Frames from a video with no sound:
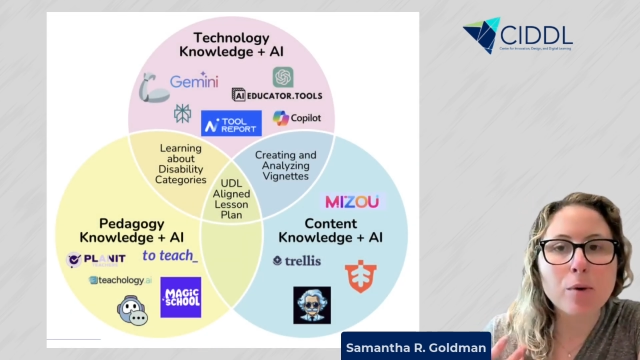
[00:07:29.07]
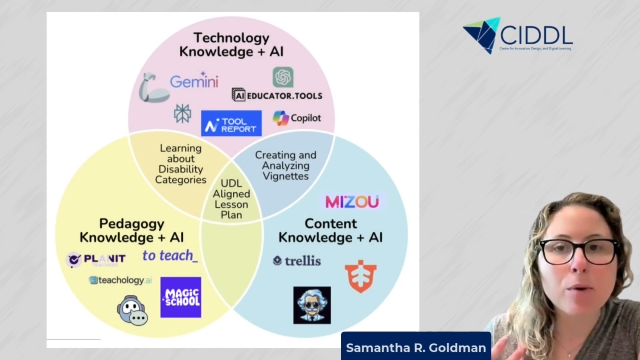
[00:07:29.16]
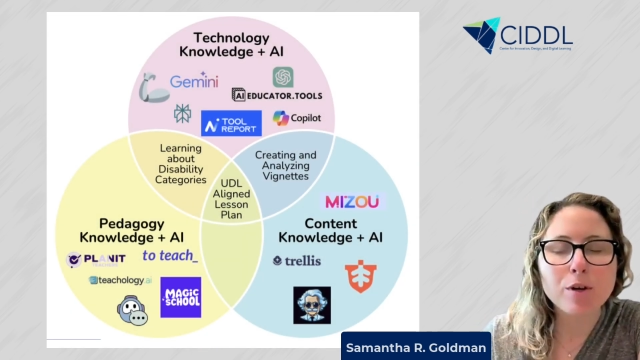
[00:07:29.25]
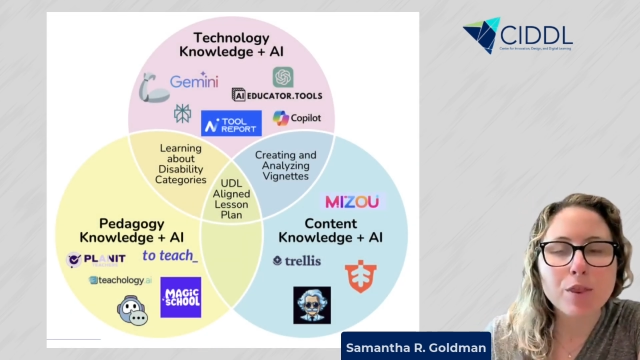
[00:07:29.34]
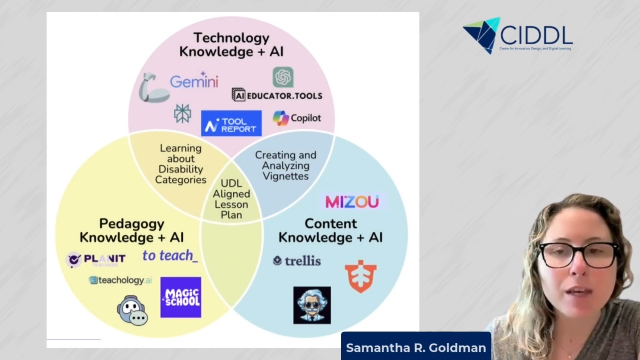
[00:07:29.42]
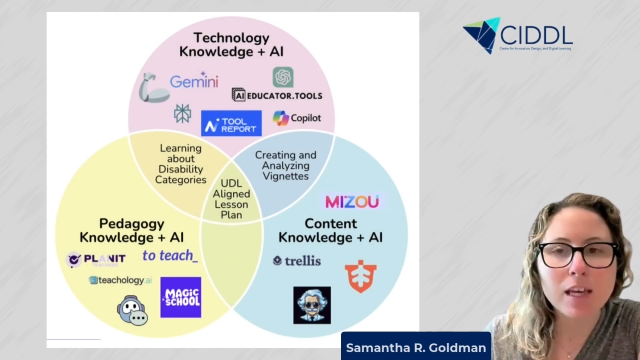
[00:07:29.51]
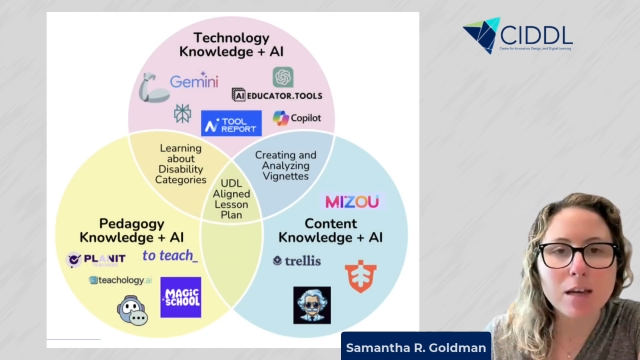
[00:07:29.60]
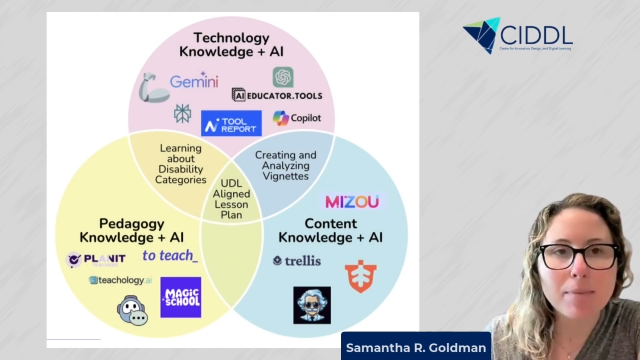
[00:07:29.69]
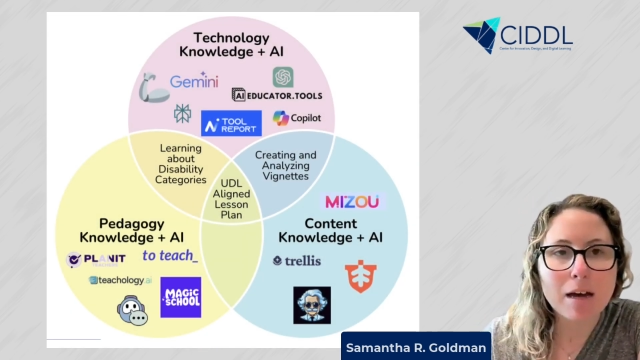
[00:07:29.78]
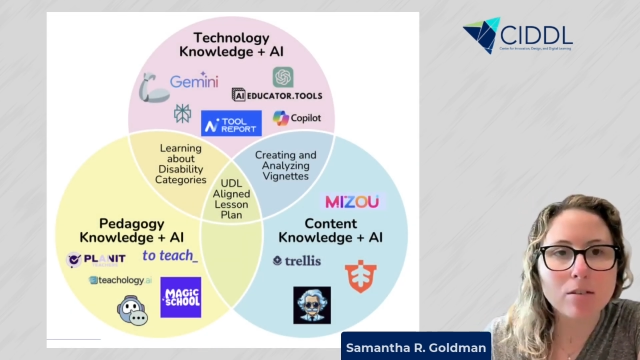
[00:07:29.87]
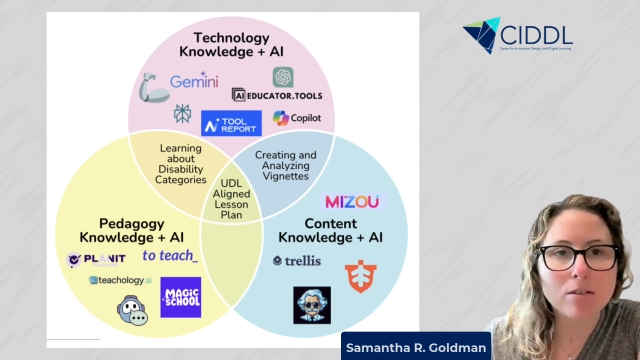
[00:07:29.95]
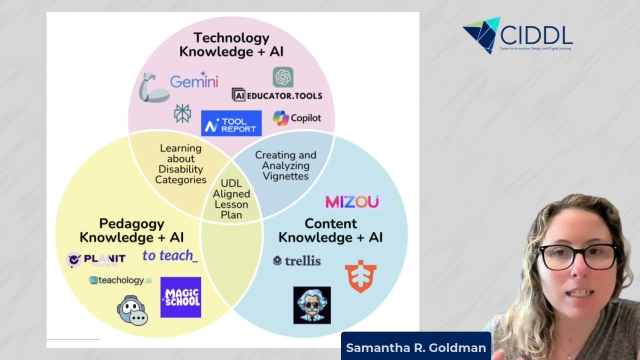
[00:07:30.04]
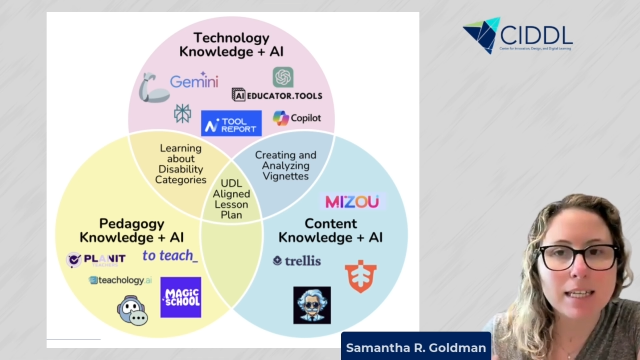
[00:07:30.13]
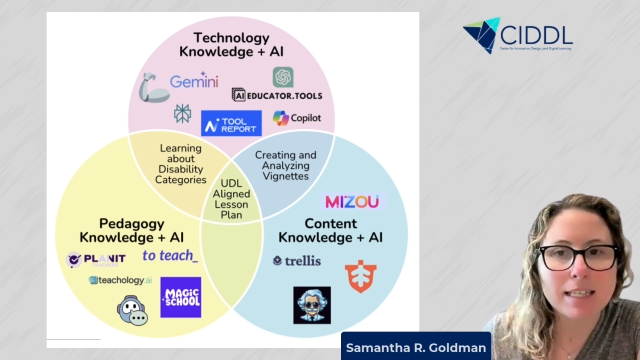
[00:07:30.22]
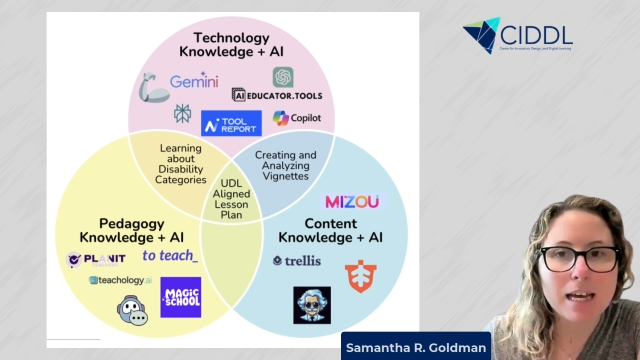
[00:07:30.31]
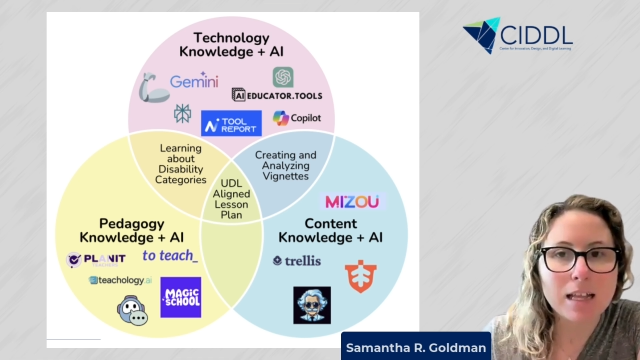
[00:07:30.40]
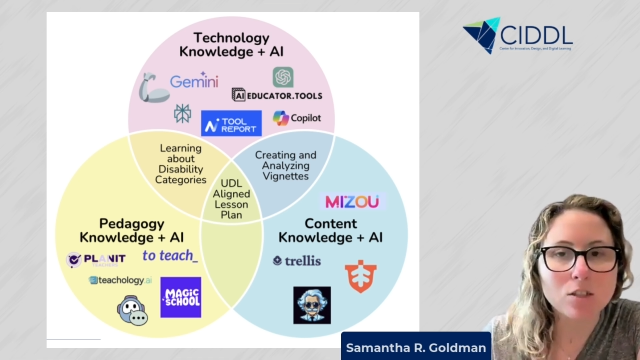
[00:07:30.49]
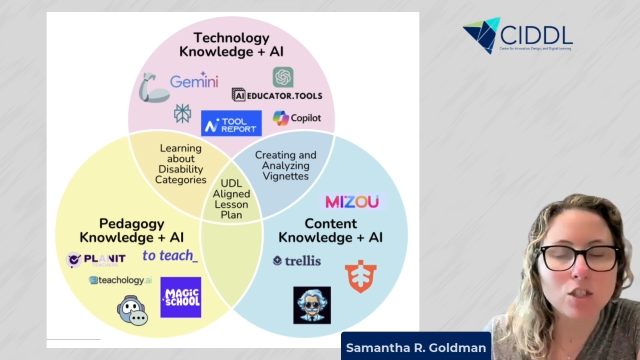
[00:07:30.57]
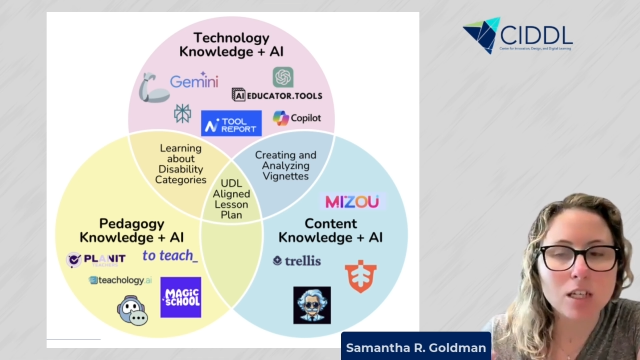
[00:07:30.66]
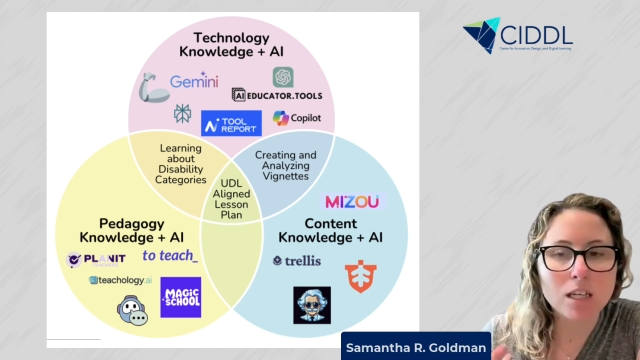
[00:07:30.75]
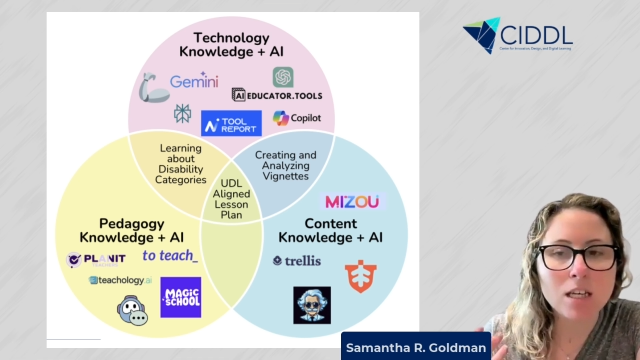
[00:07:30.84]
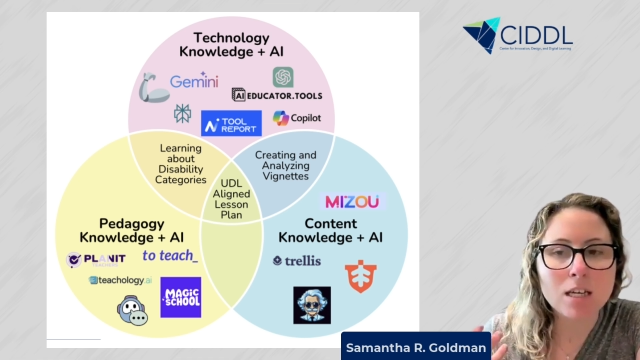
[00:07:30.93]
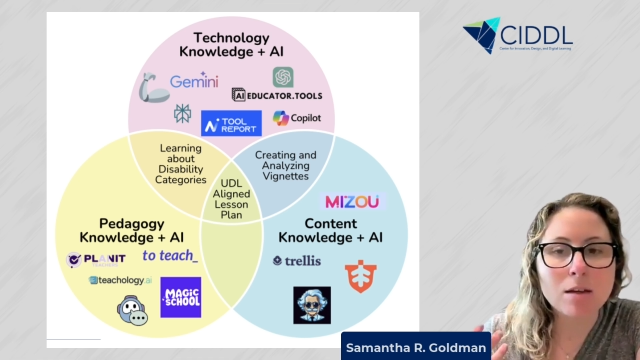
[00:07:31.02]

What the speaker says: when we're thinking about technology,